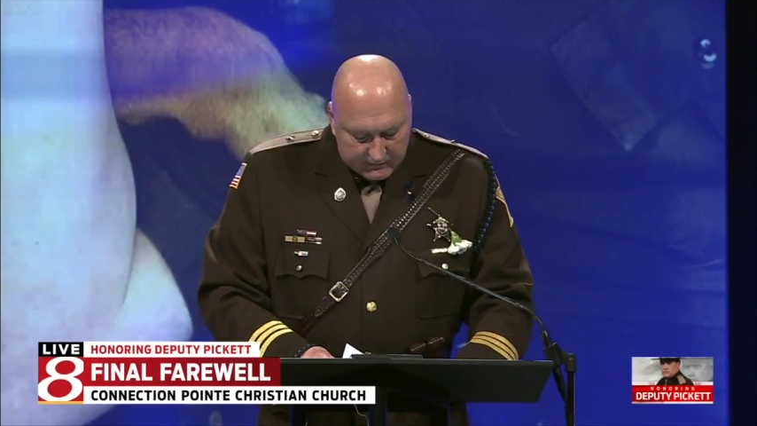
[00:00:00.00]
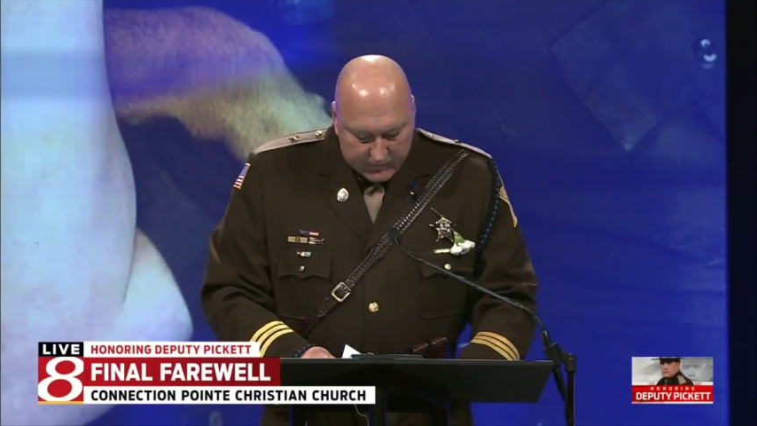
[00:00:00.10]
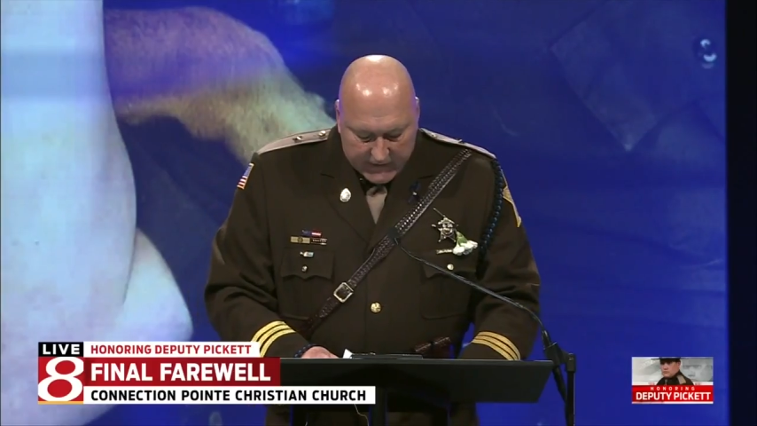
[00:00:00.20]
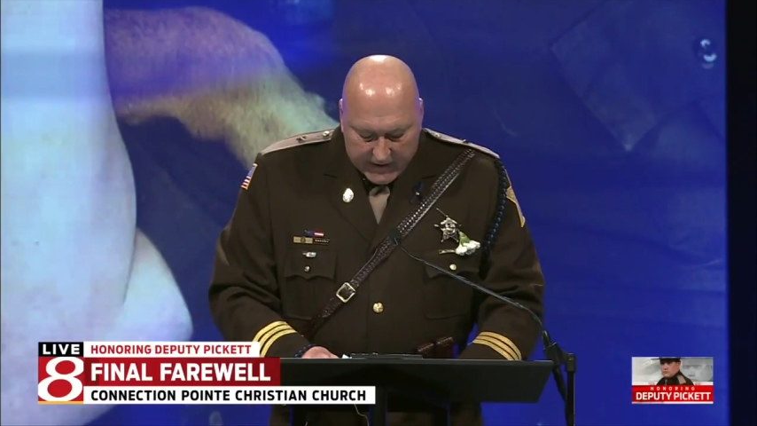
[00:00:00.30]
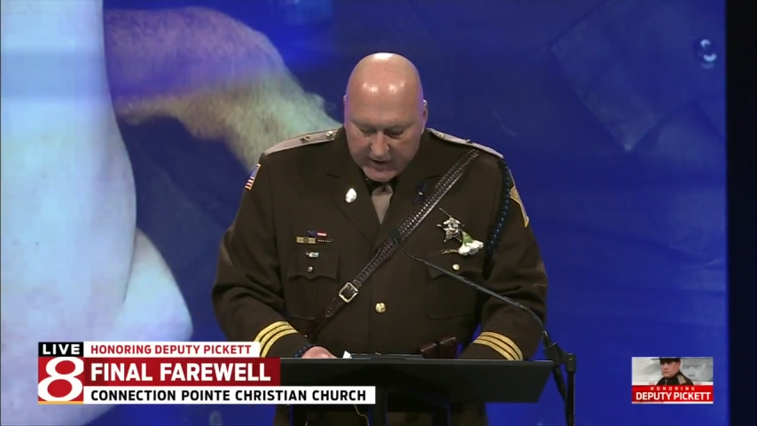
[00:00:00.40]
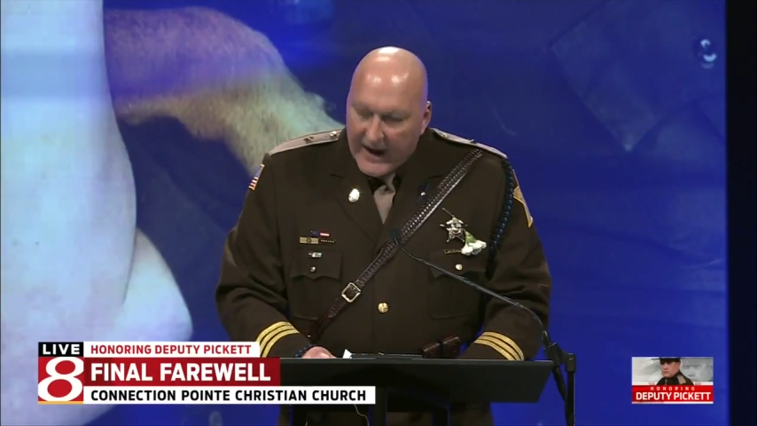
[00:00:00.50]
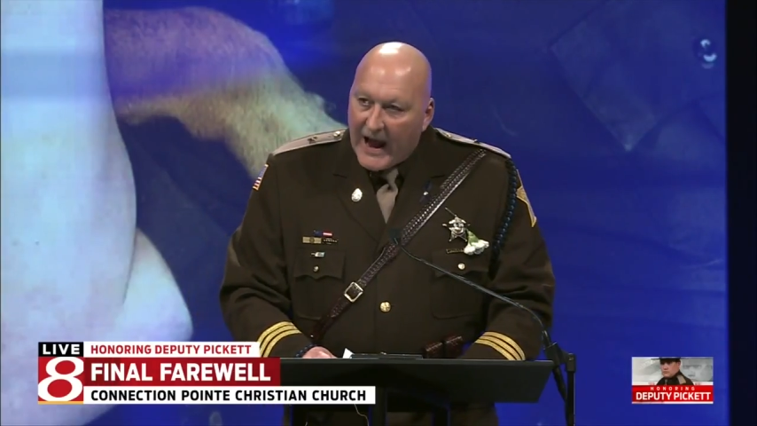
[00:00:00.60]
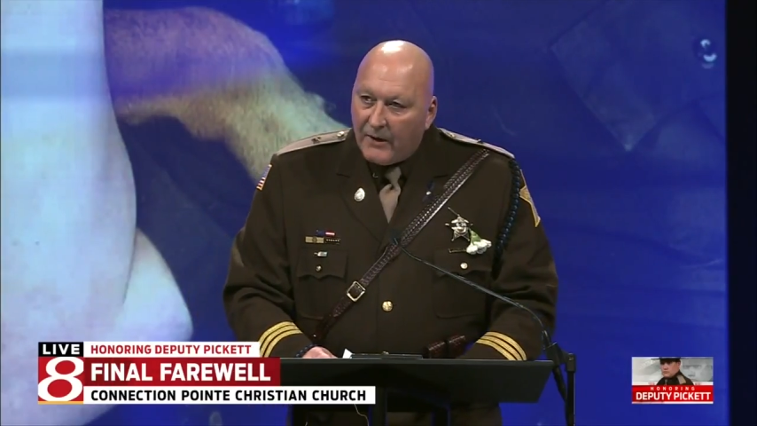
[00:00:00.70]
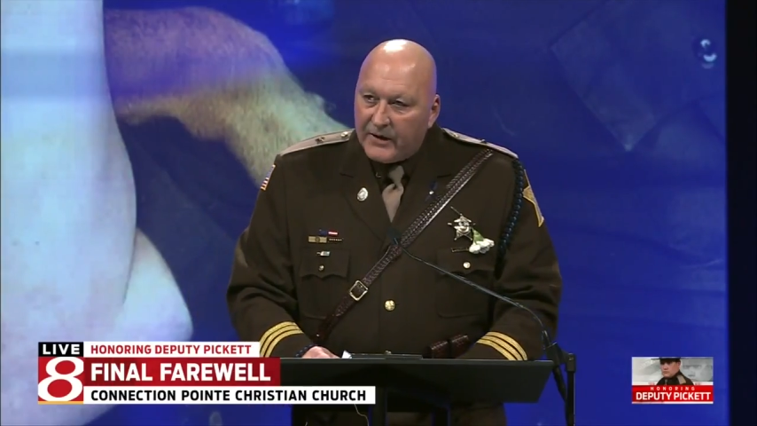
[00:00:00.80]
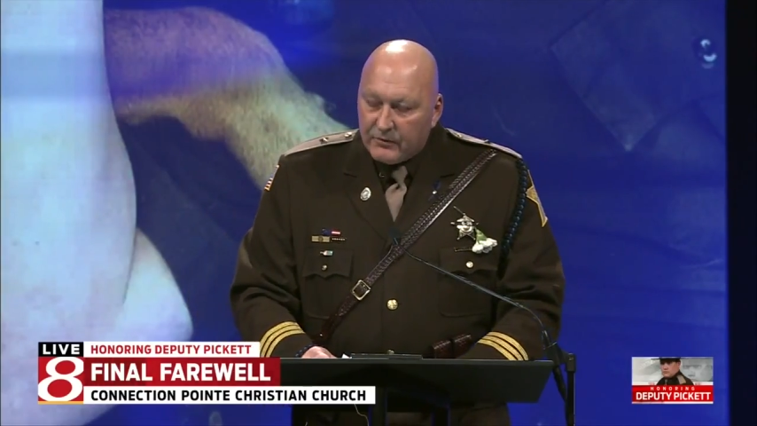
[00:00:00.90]
for they are
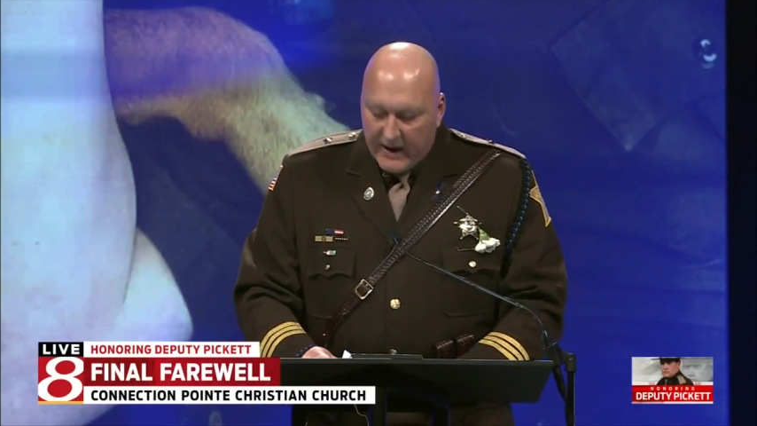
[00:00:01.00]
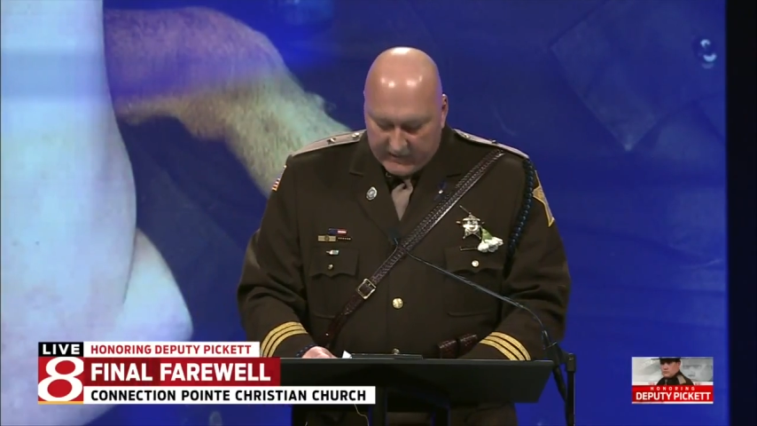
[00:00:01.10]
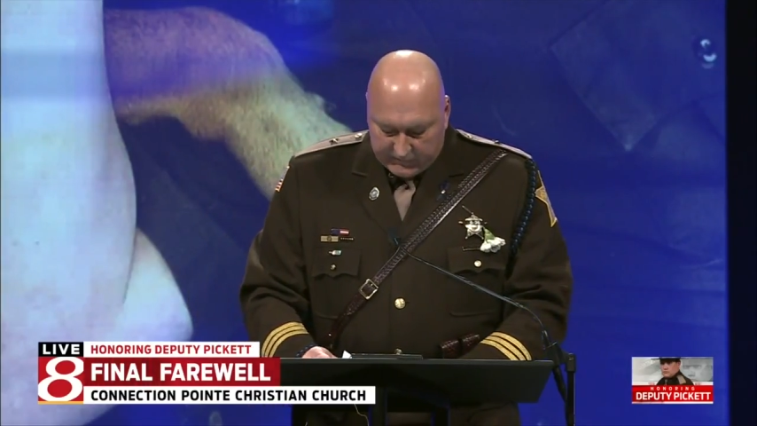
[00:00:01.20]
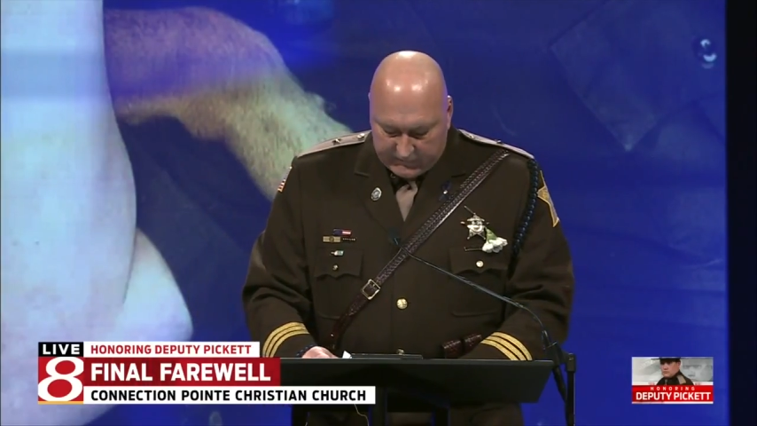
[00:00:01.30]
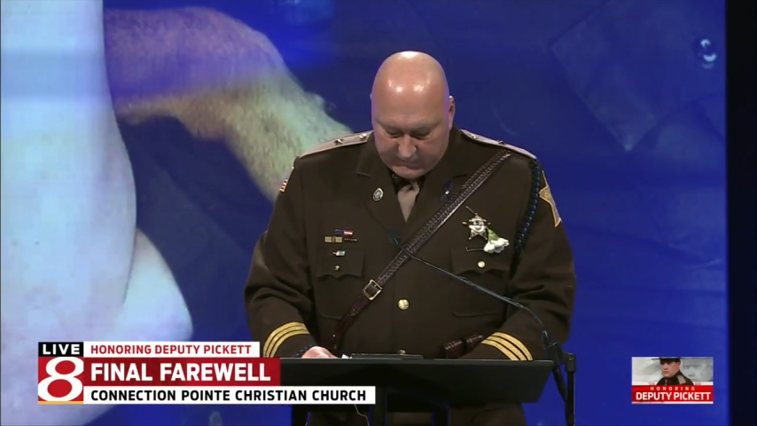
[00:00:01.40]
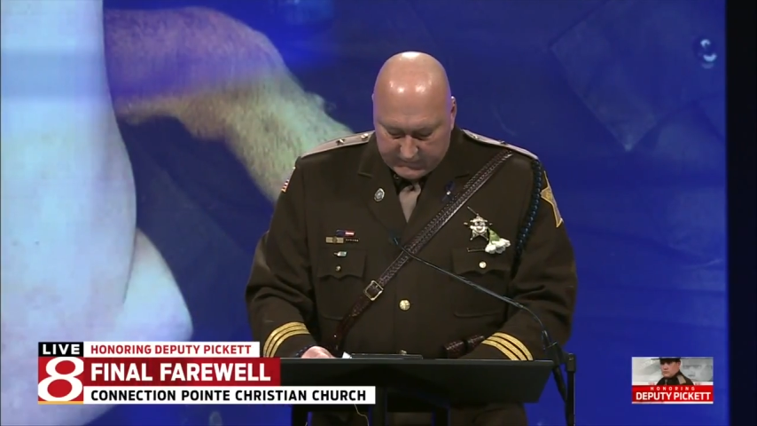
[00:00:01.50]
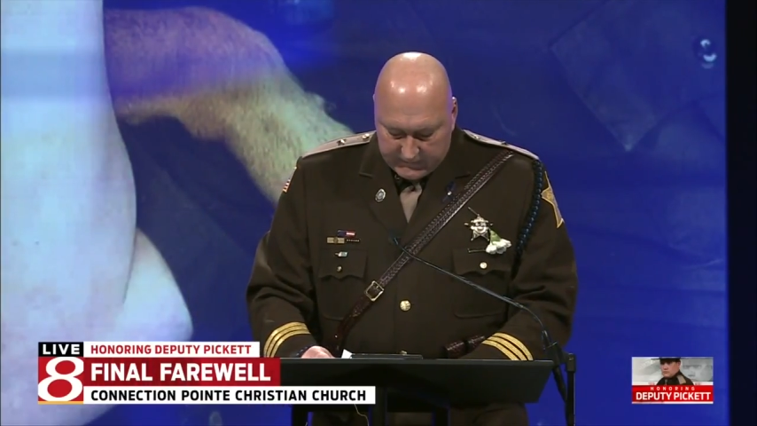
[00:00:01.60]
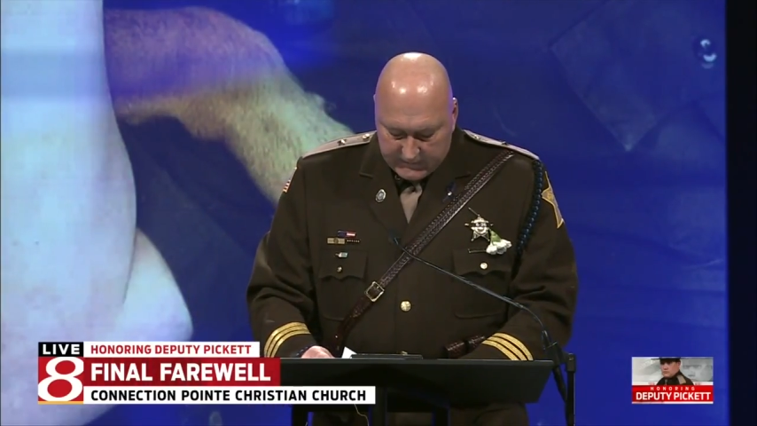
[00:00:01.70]
now at rest